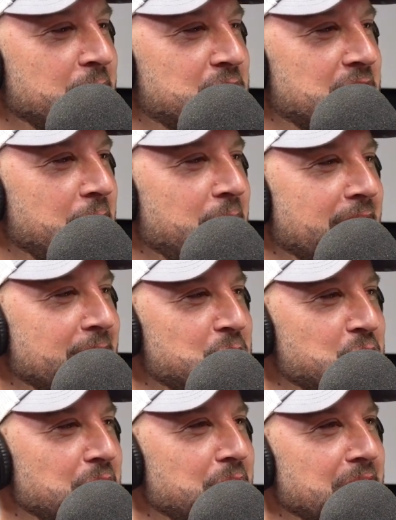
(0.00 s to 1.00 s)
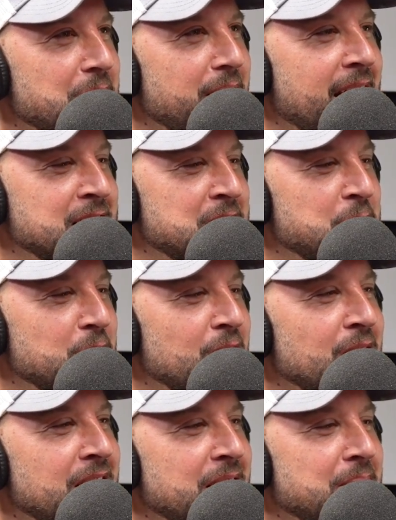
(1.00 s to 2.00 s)
somehow dribbling a
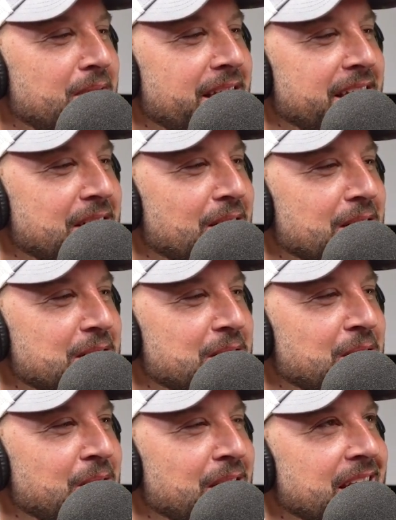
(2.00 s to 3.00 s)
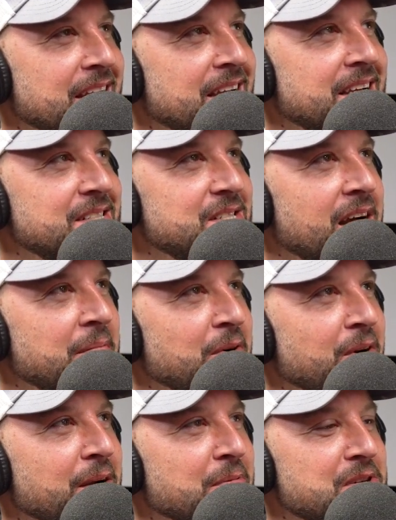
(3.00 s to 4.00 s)
basketball, playing Call of Duty. Ja
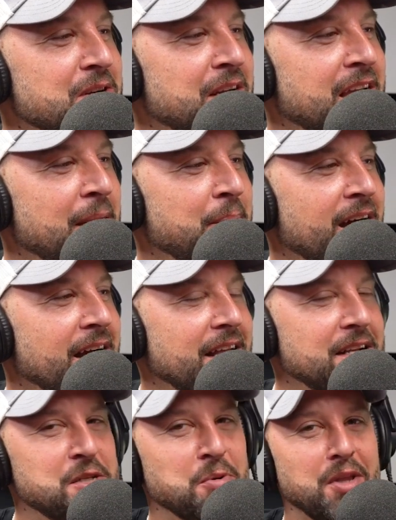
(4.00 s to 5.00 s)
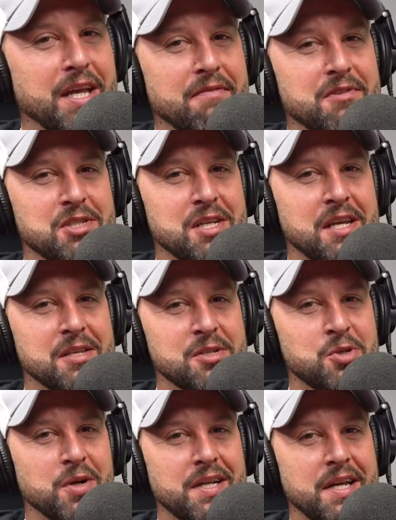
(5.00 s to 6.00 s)
Morant return game highlights. You really have to see this.
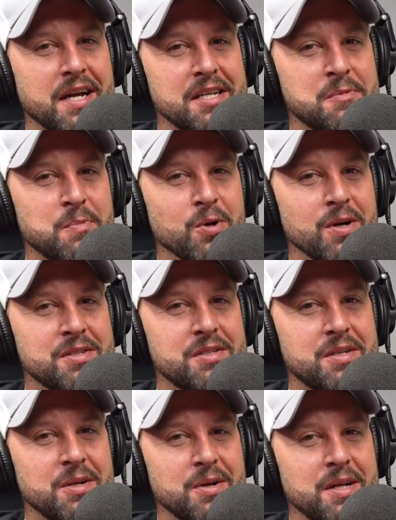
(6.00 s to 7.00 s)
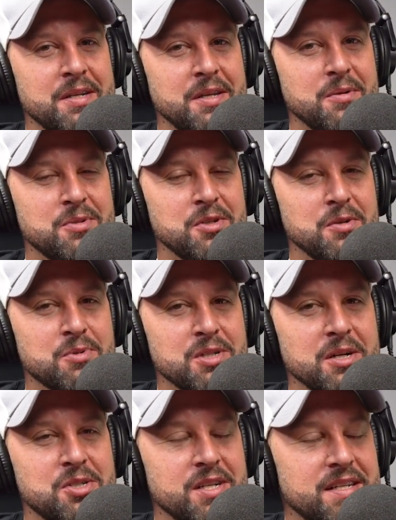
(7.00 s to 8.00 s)
Tricky Guy Sports. Go ahead and YouTube
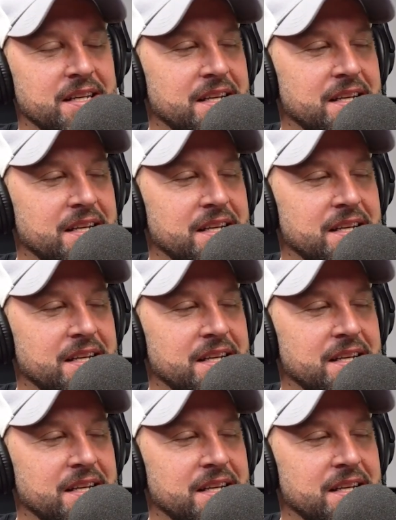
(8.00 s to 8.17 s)
search it.